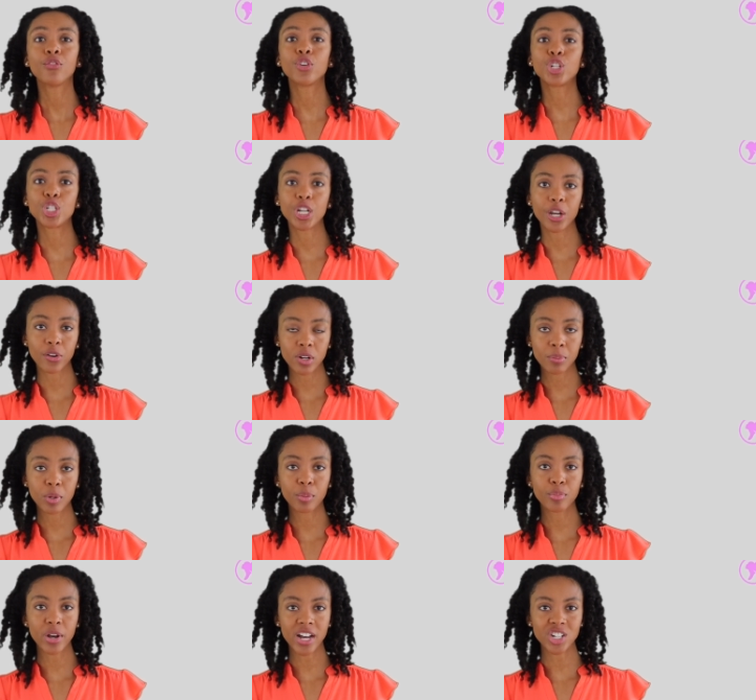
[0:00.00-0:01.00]
for
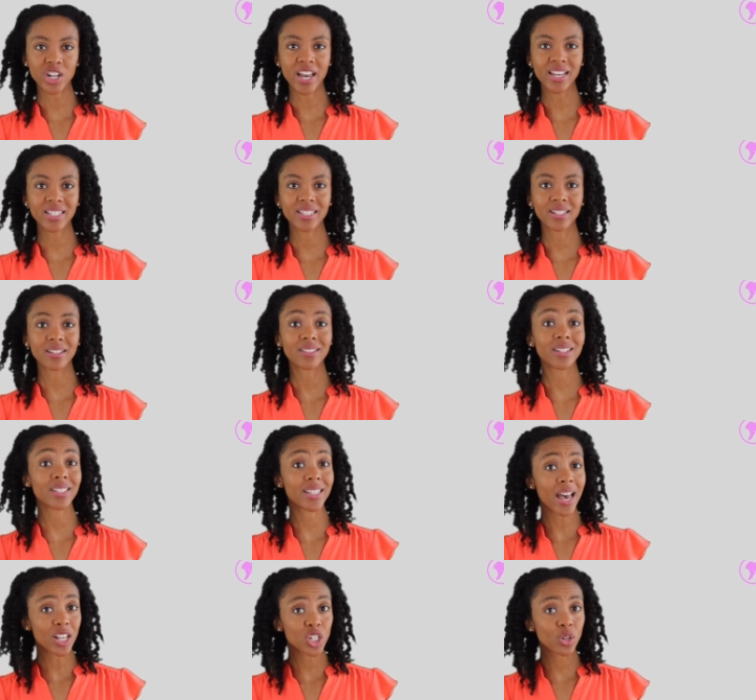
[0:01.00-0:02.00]
charitable projects,
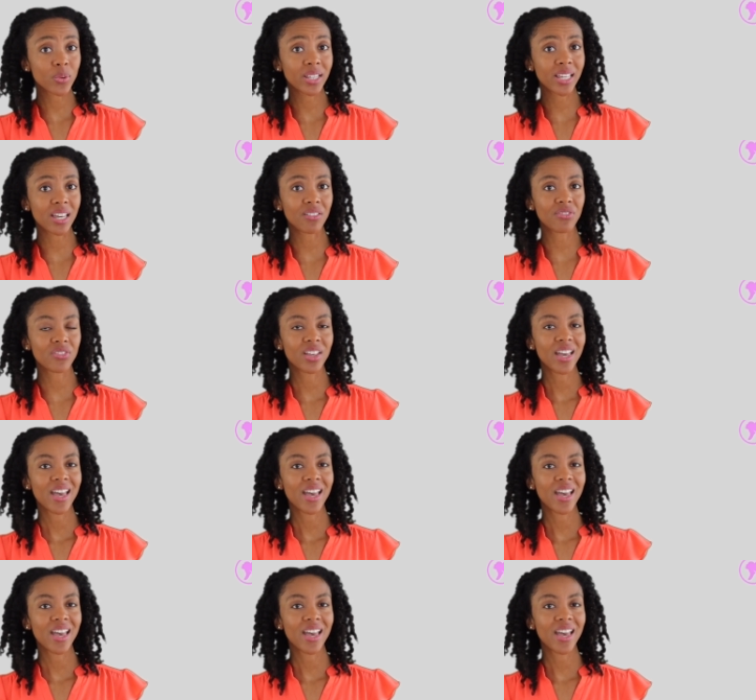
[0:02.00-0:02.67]
disaster relief,